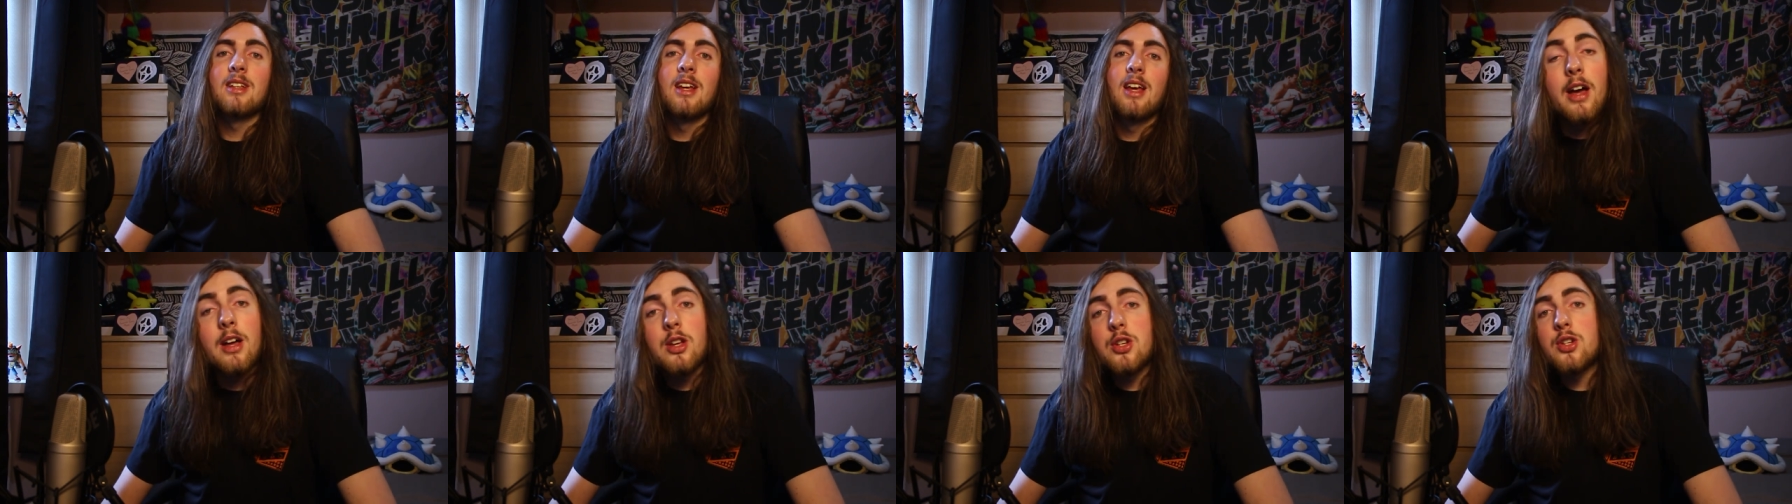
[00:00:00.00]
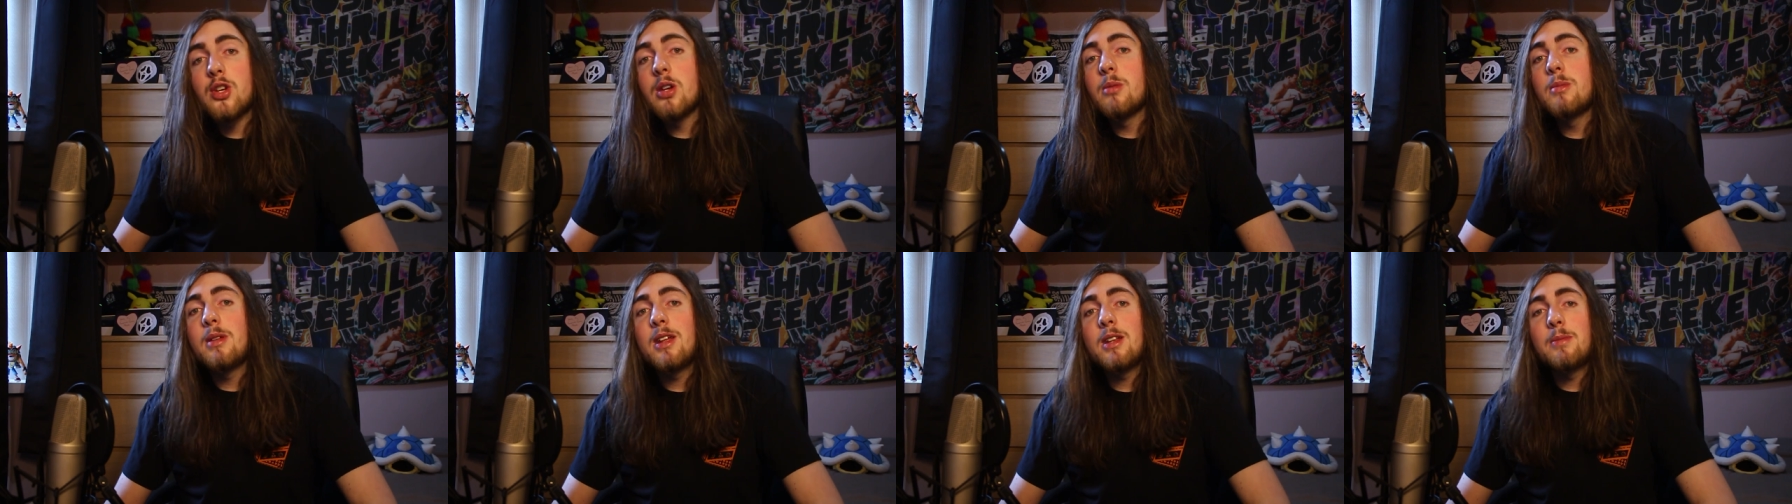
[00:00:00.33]
and I
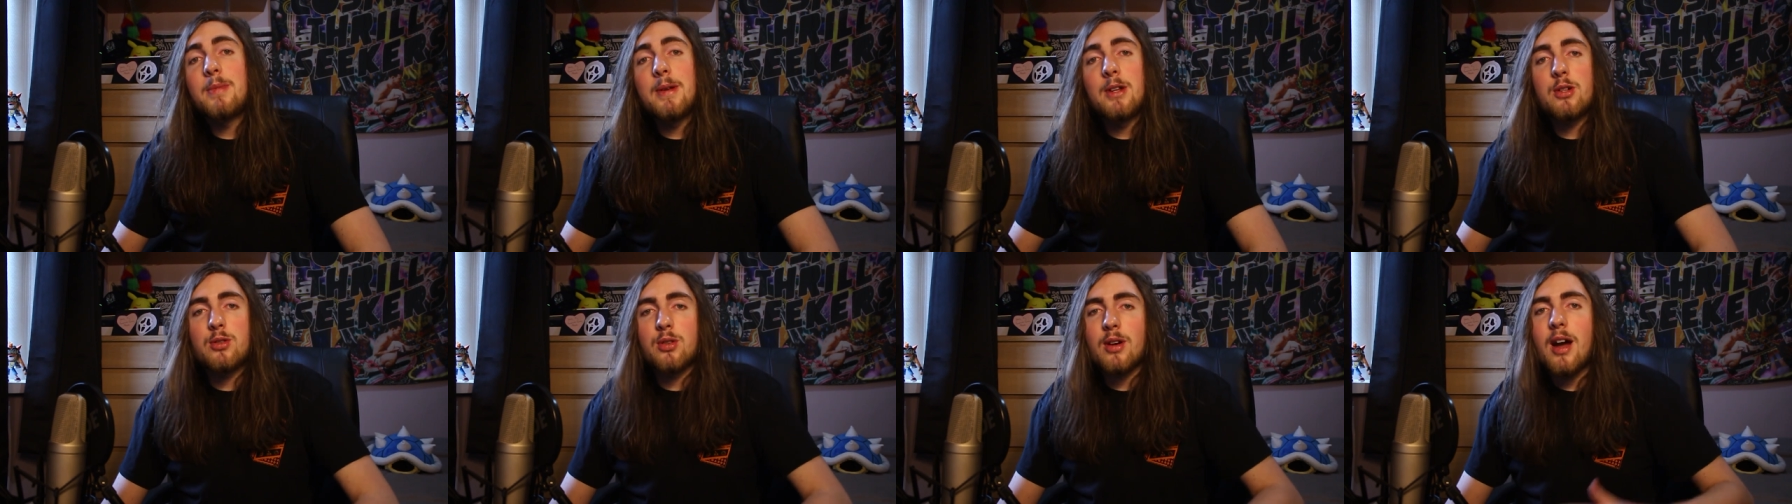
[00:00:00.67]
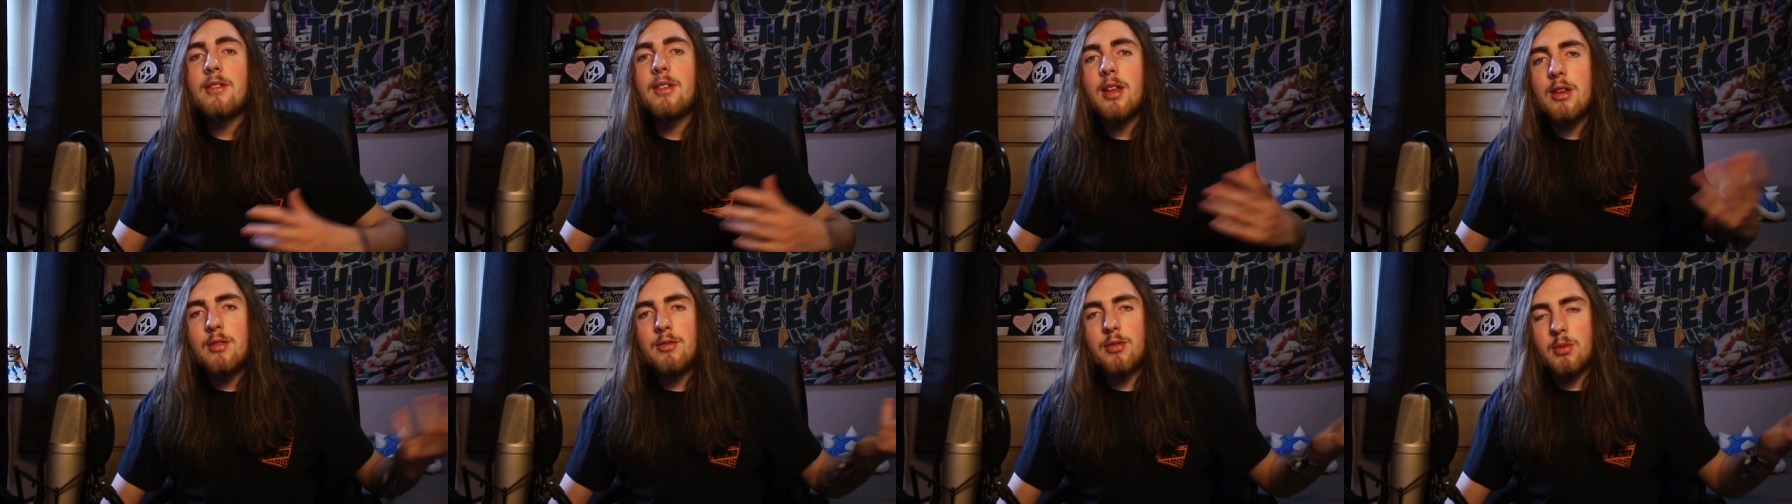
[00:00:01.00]
assume he'd been
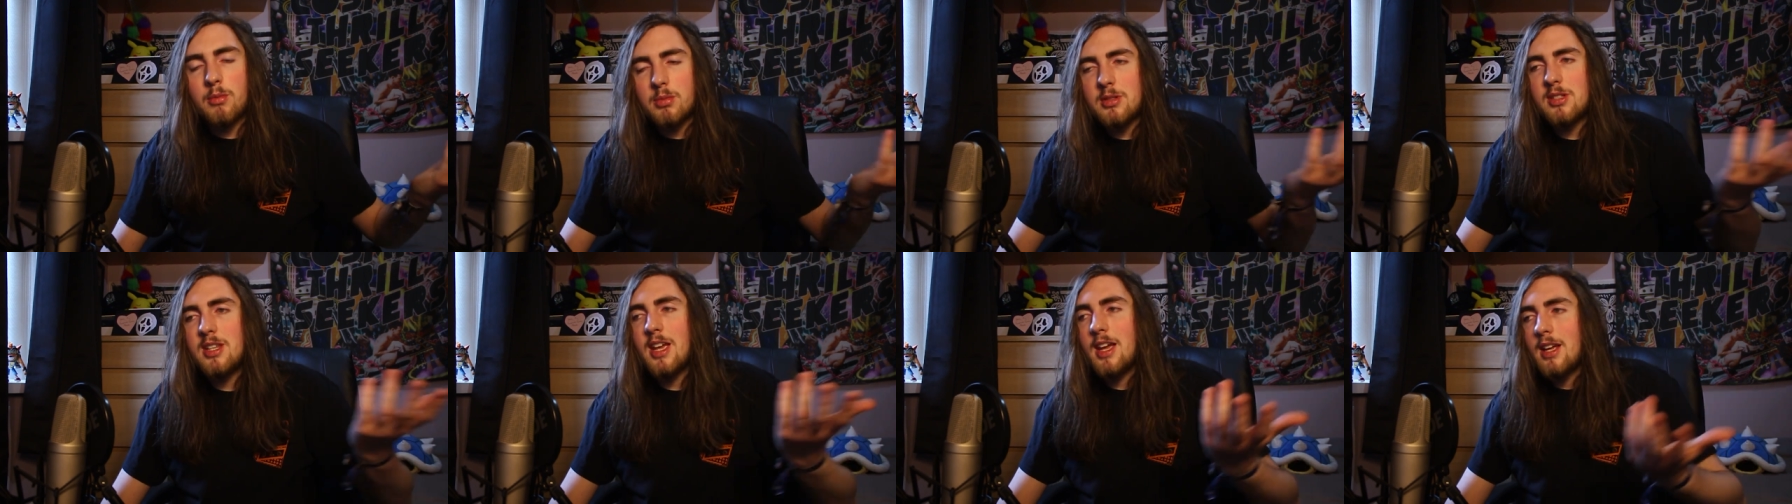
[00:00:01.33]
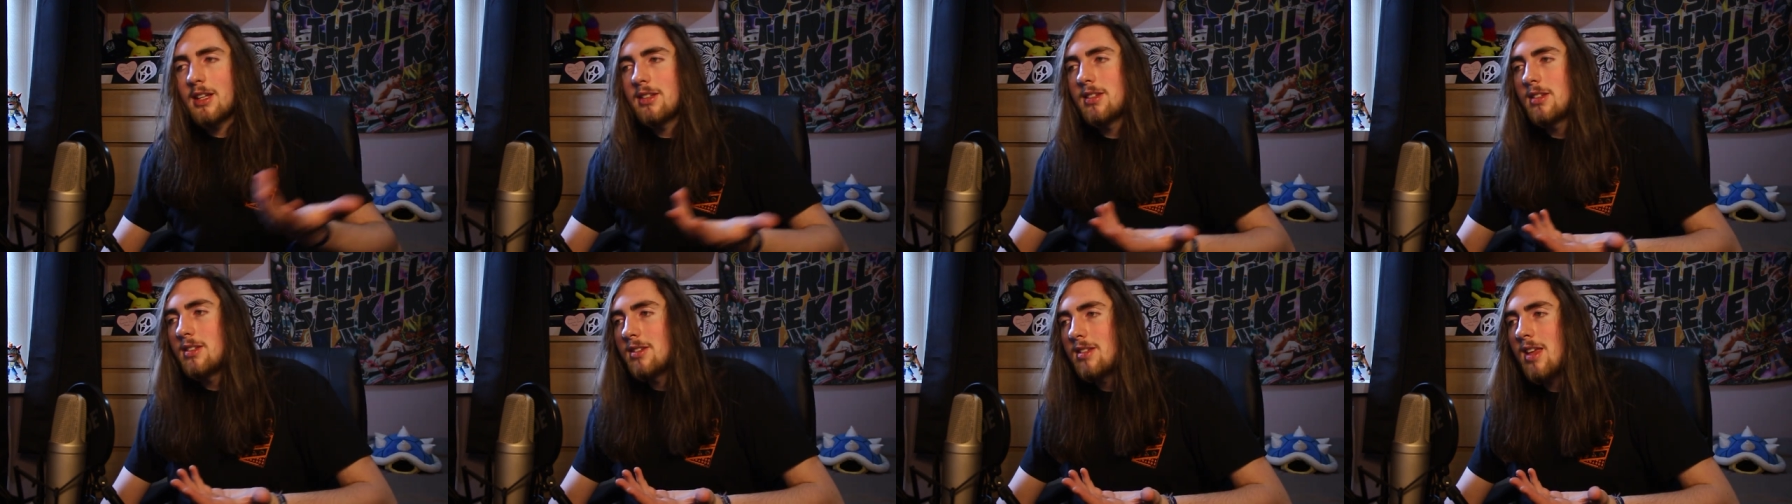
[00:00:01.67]
traveling from city
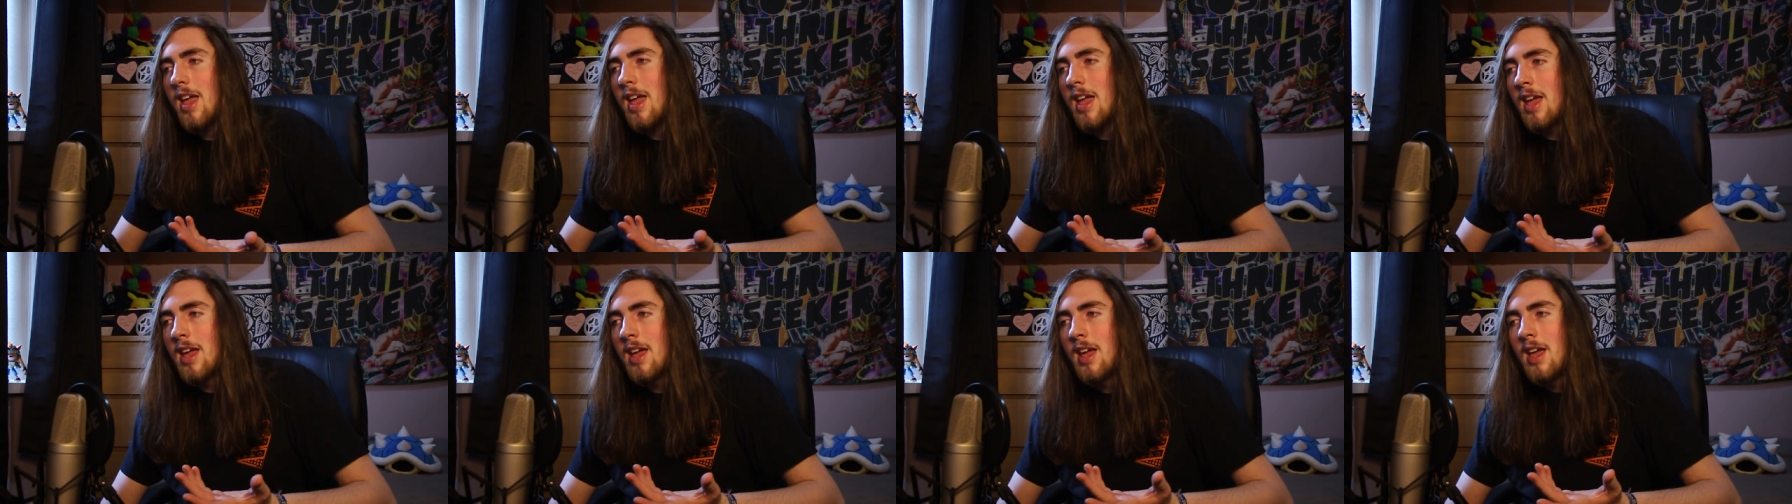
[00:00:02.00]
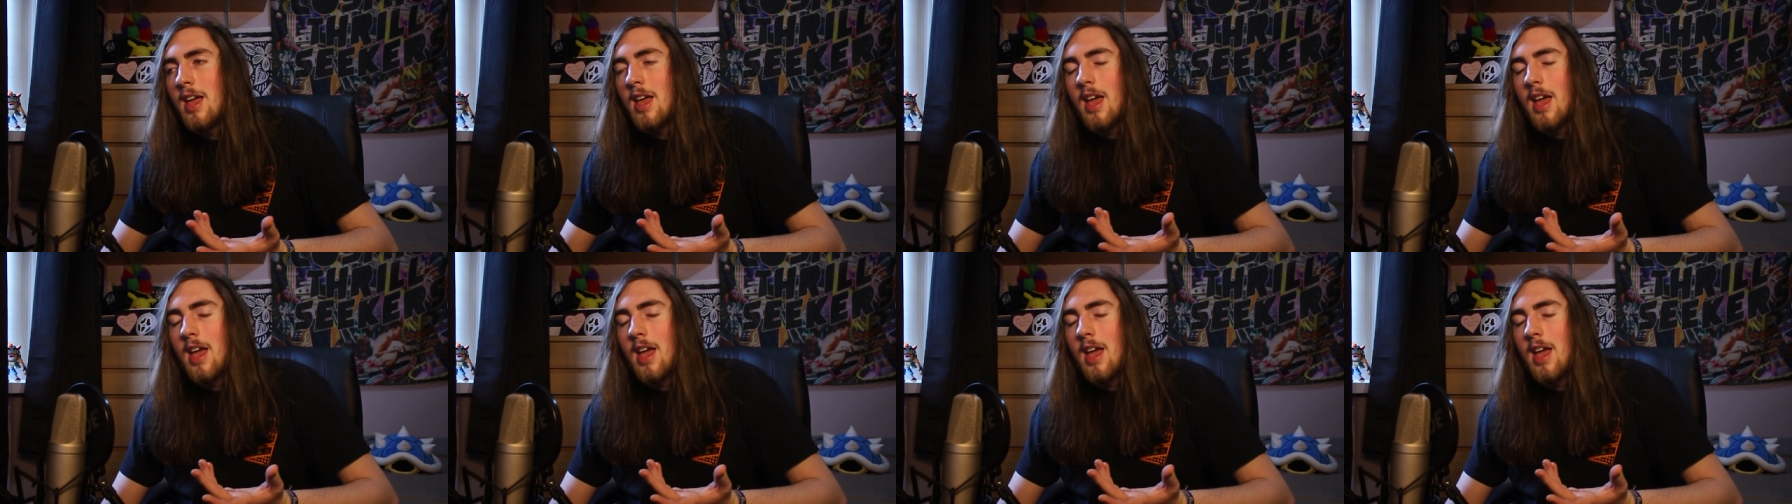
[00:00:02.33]
to city,